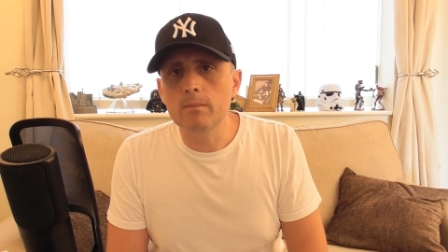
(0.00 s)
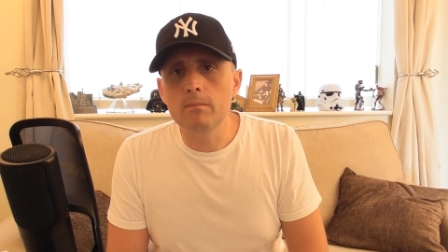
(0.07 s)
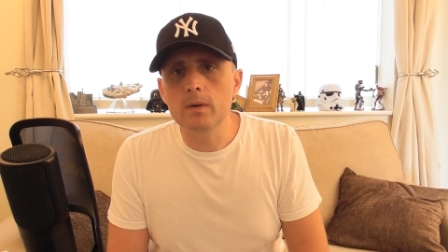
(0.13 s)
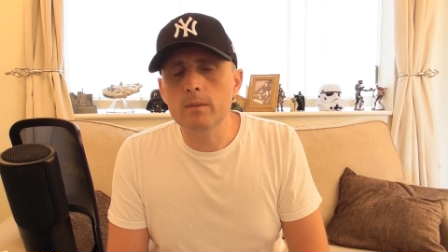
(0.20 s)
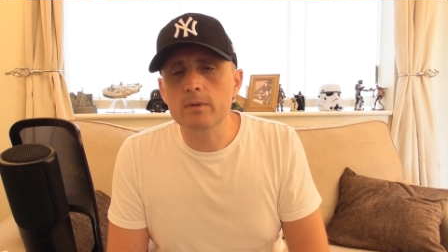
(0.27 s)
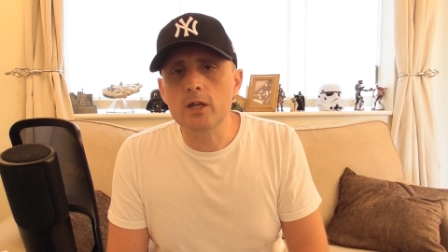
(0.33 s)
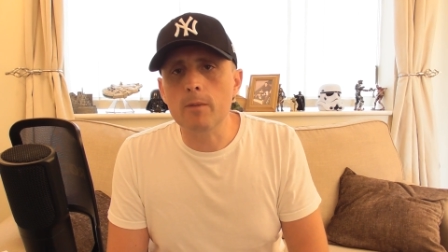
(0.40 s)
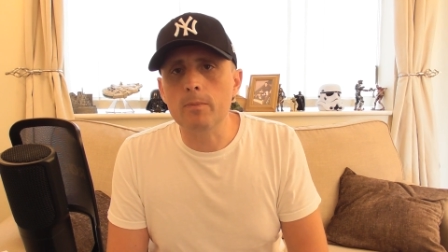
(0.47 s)

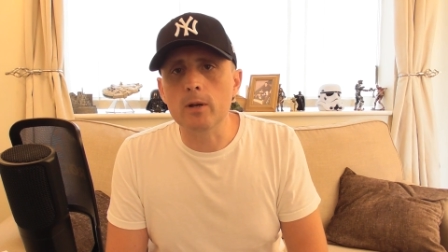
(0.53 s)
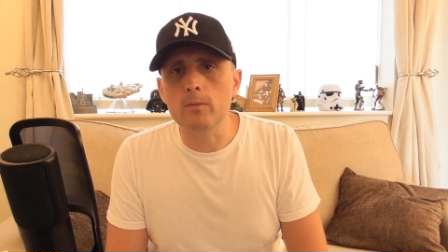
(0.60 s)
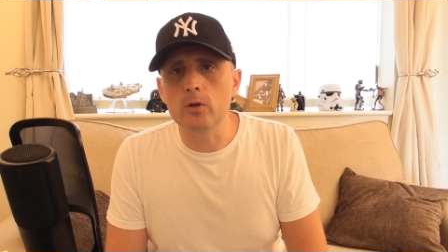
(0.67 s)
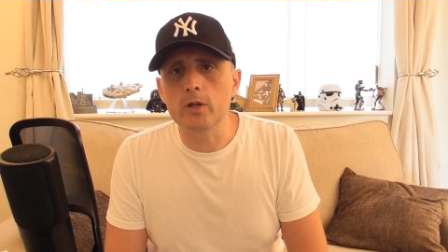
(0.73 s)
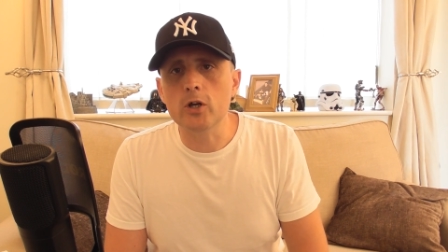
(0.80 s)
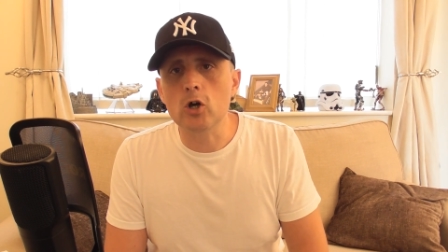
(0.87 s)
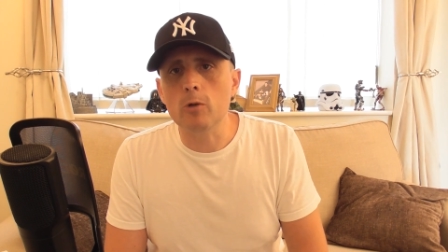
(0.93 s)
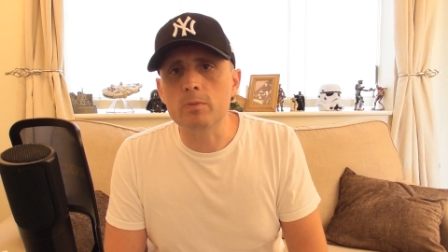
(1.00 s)
a couple
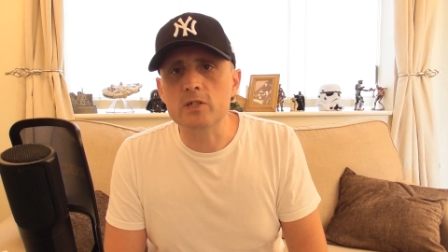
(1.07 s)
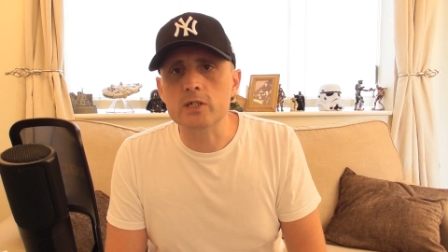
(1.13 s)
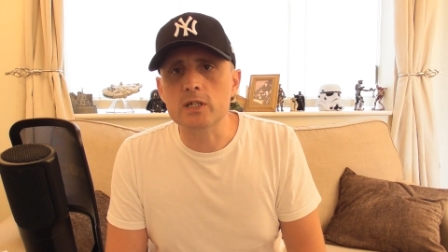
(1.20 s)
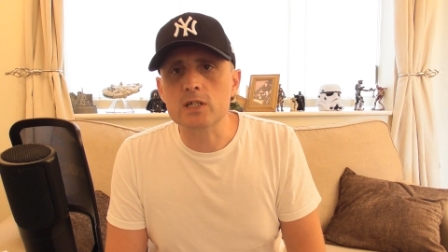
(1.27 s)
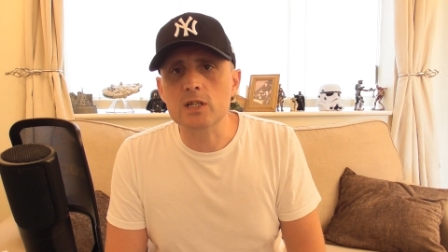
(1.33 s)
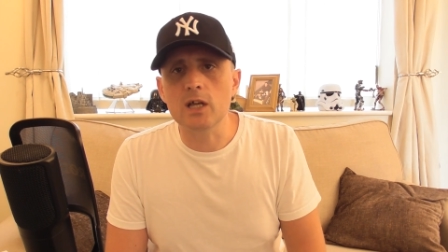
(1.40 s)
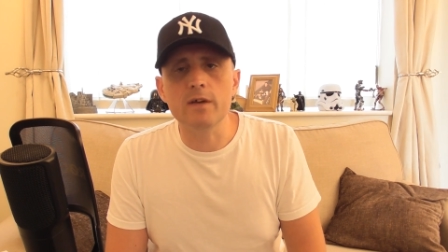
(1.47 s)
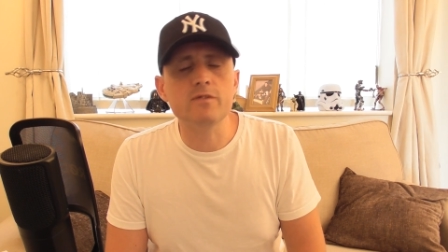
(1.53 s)
of million copies
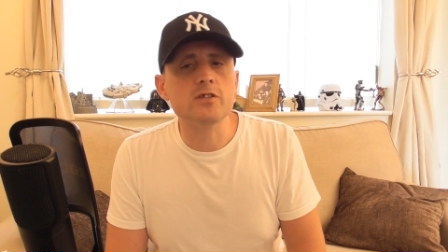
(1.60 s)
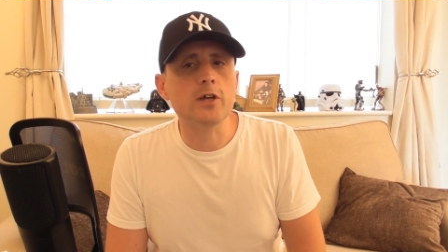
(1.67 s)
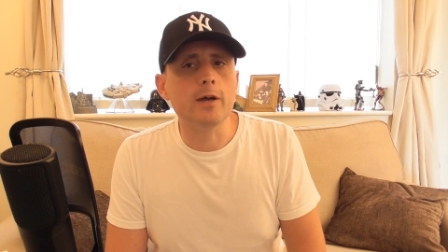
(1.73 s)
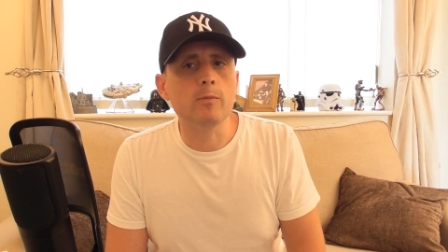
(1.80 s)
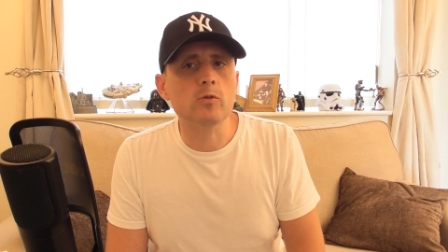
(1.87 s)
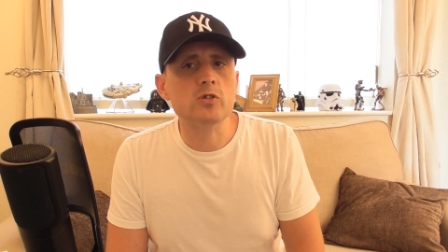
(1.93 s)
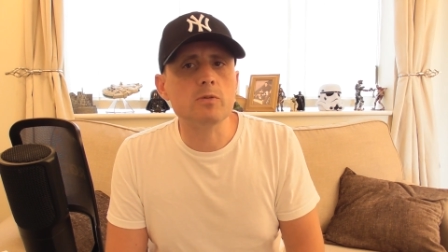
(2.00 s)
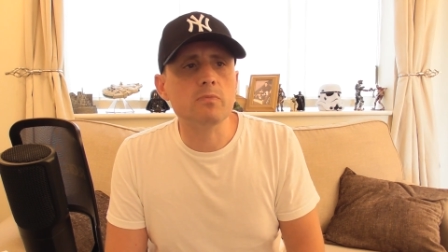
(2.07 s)
in its
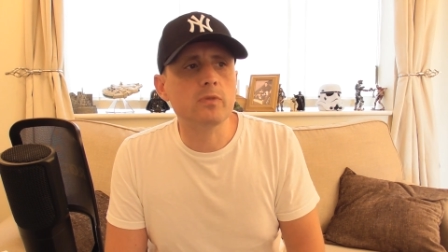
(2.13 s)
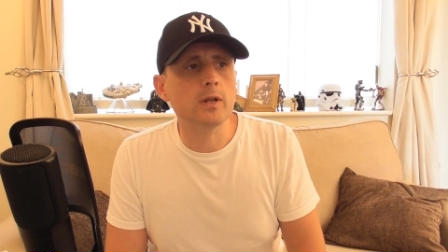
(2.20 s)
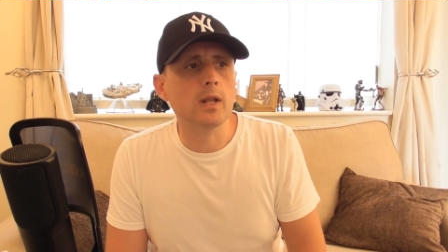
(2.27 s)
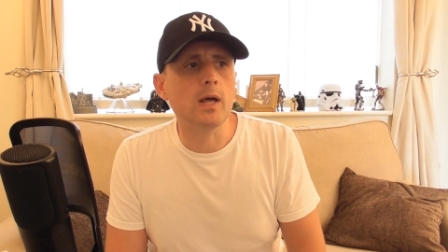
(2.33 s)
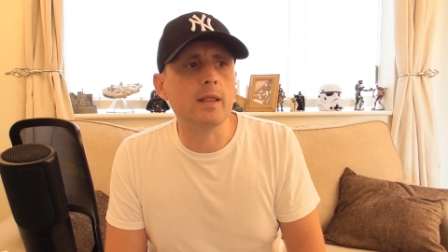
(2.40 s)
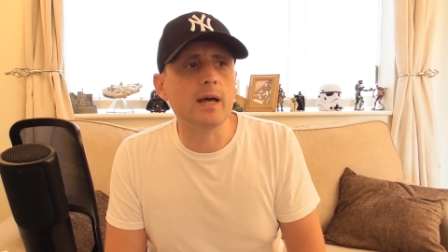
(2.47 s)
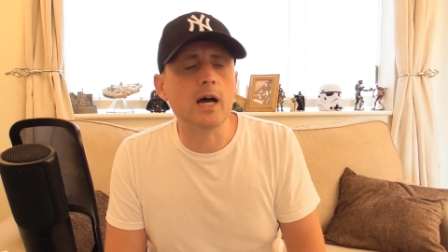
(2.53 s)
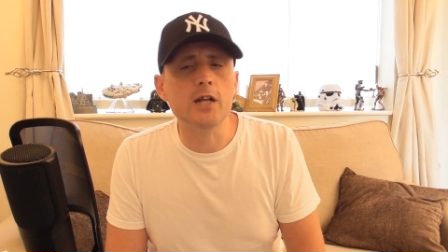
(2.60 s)
lifetime or
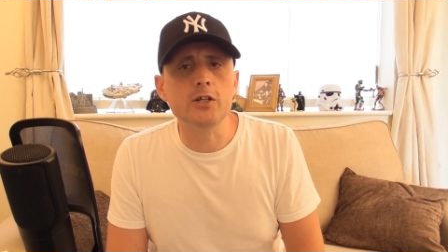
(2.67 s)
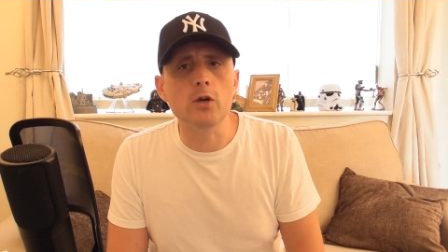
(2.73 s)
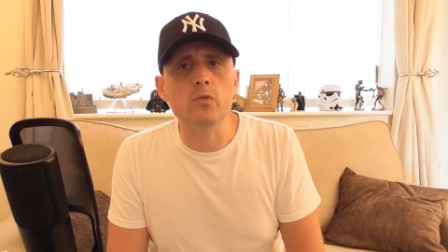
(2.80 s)
something like that.